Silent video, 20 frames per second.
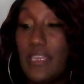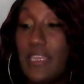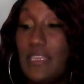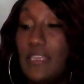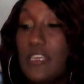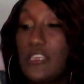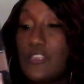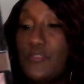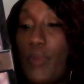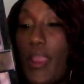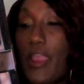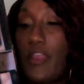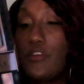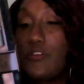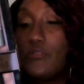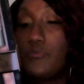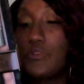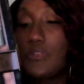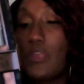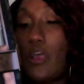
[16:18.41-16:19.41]
And this right
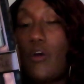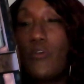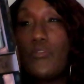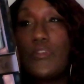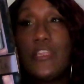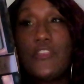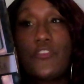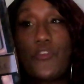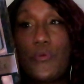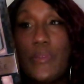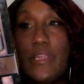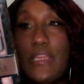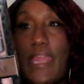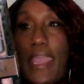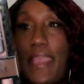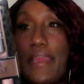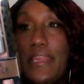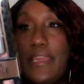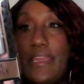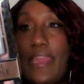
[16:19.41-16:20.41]
here was only
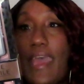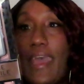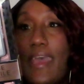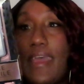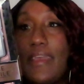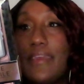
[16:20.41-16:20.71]
$3.99